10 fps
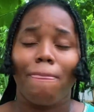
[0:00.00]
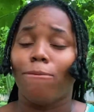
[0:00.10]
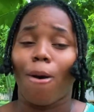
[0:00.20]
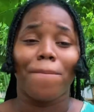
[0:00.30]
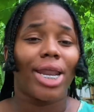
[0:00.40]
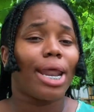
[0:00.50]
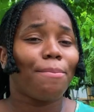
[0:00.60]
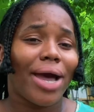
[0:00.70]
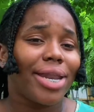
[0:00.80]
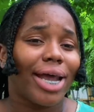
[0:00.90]
Now, I'm not
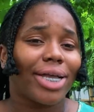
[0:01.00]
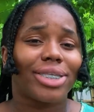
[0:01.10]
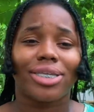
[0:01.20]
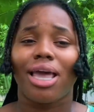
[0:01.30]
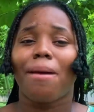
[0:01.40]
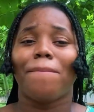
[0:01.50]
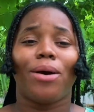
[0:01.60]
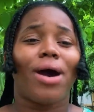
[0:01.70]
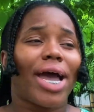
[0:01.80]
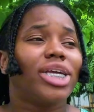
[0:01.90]
depend that. I want